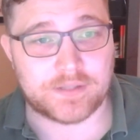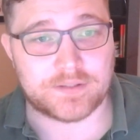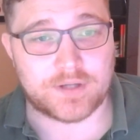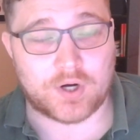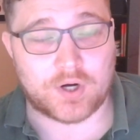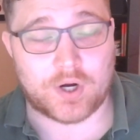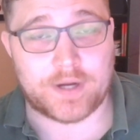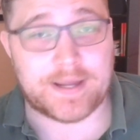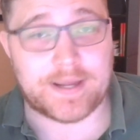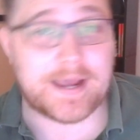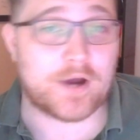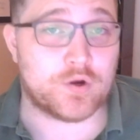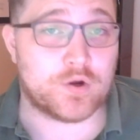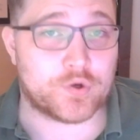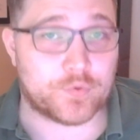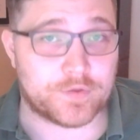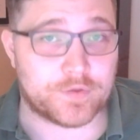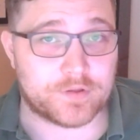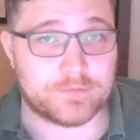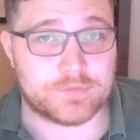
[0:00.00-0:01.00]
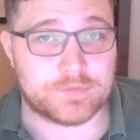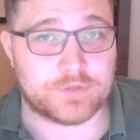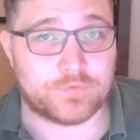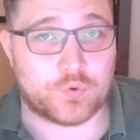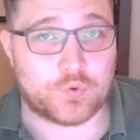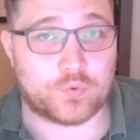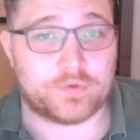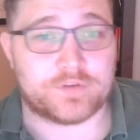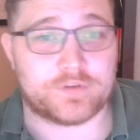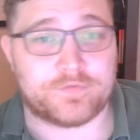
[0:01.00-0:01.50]
on algorithms, of
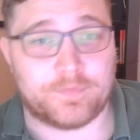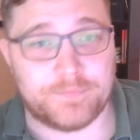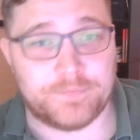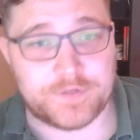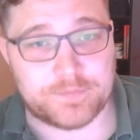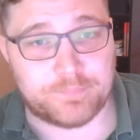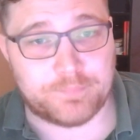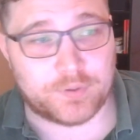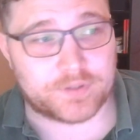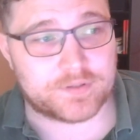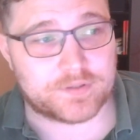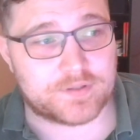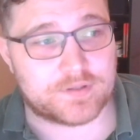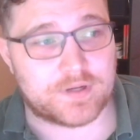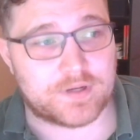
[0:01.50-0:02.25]
course, from these books,